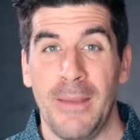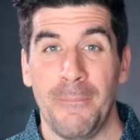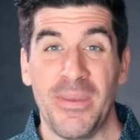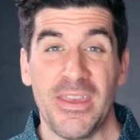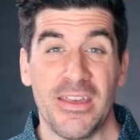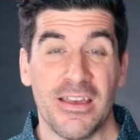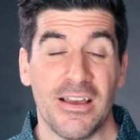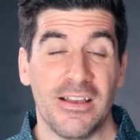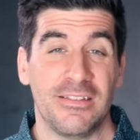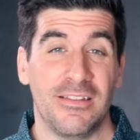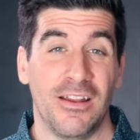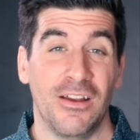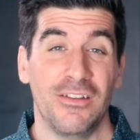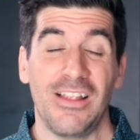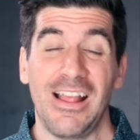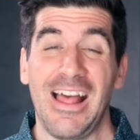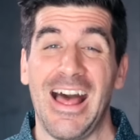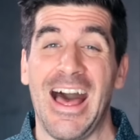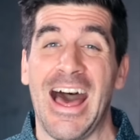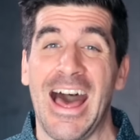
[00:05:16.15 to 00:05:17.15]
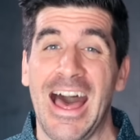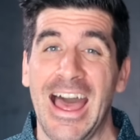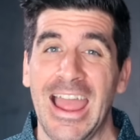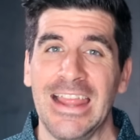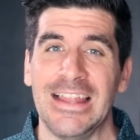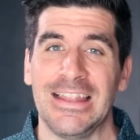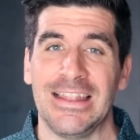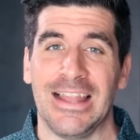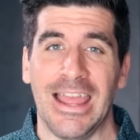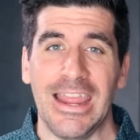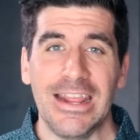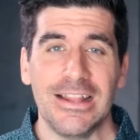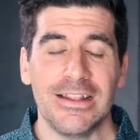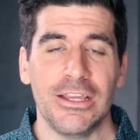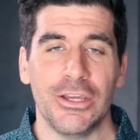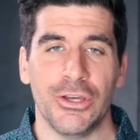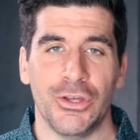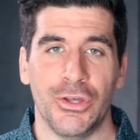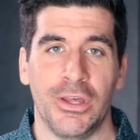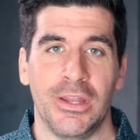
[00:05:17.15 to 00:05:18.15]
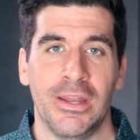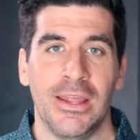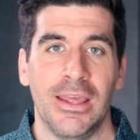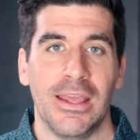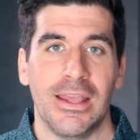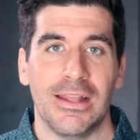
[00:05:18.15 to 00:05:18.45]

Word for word: because there's a high likelihood